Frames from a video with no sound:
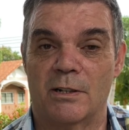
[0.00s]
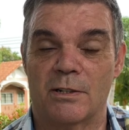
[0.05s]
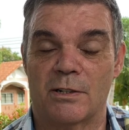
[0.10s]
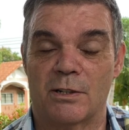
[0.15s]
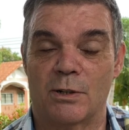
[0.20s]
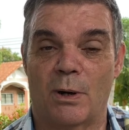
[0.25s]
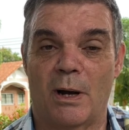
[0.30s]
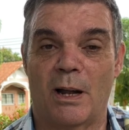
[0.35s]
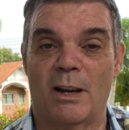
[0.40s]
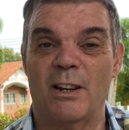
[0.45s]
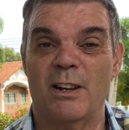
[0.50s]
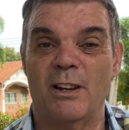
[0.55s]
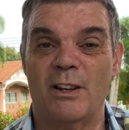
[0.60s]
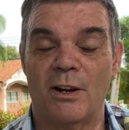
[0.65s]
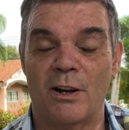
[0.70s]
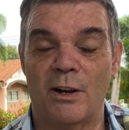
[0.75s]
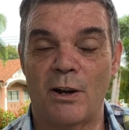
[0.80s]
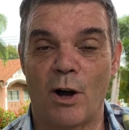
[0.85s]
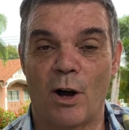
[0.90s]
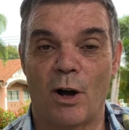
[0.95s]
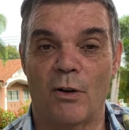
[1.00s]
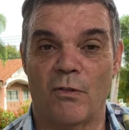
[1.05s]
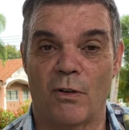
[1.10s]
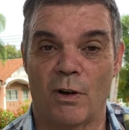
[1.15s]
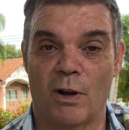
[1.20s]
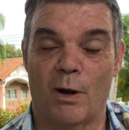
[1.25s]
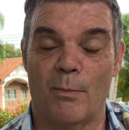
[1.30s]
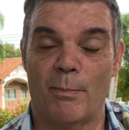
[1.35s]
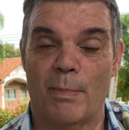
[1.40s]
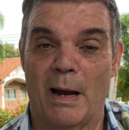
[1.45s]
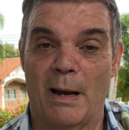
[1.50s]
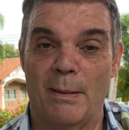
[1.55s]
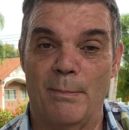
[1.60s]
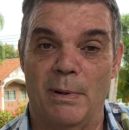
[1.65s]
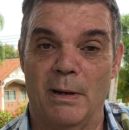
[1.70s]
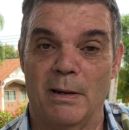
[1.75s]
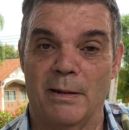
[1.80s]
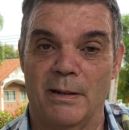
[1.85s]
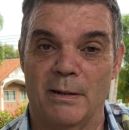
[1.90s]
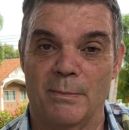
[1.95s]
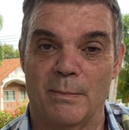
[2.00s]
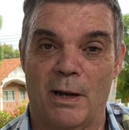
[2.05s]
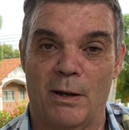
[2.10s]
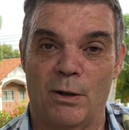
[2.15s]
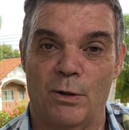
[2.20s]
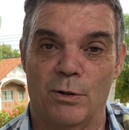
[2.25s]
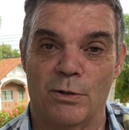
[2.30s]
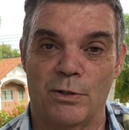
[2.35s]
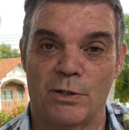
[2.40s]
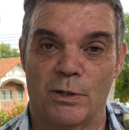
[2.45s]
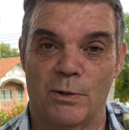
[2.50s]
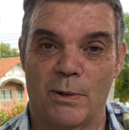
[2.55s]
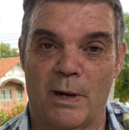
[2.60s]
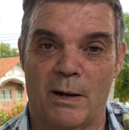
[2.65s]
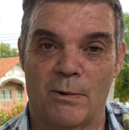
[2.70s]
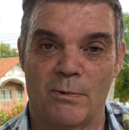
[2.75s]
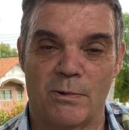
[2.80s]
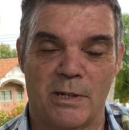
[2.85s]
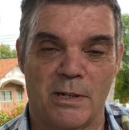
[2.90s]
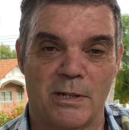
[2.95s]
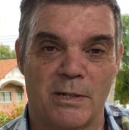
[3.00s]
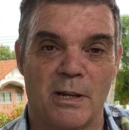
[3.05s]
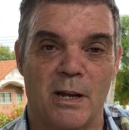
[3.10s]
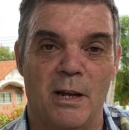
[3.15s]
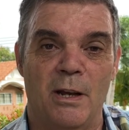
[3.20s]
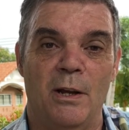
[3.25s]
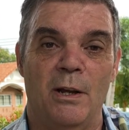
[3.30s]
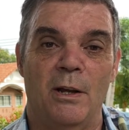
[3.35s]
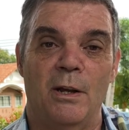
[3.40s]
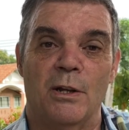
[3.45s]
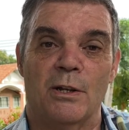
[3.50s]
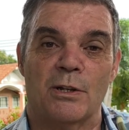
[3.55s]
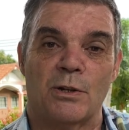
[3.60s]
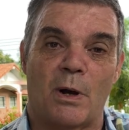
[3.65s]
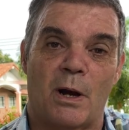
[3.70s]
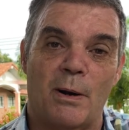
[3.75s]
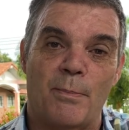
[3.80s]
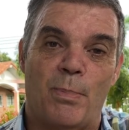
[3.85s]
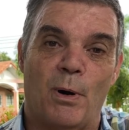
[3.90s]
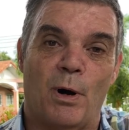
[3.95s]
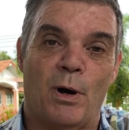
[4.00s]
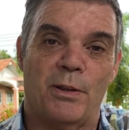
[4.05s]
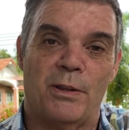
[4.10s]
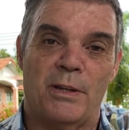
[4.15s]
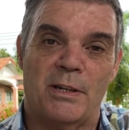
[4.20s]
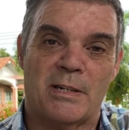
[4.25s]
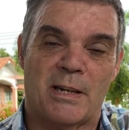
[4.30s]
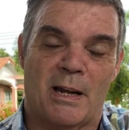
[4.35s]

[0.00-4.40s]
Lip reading: So I learnt an awful lot by building my own two houses. So I bought this